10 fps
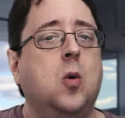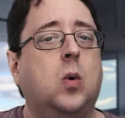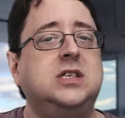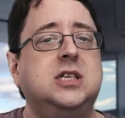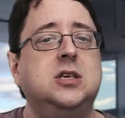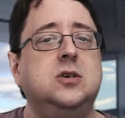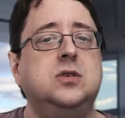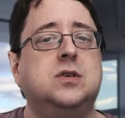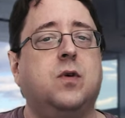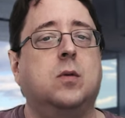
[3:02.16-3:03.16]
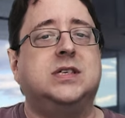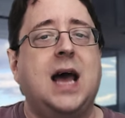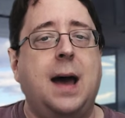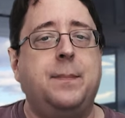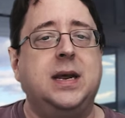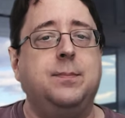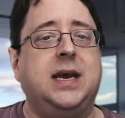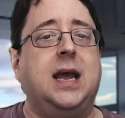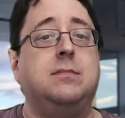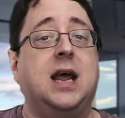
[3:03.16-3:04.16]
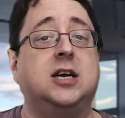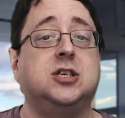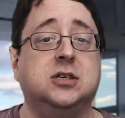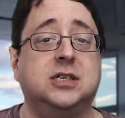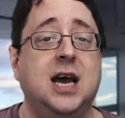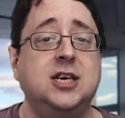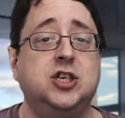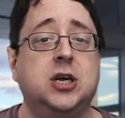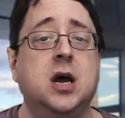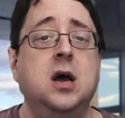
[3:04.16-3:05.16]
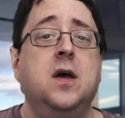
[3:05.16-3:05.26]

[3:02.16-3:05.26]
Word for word: Once the news of what was happening became national attention,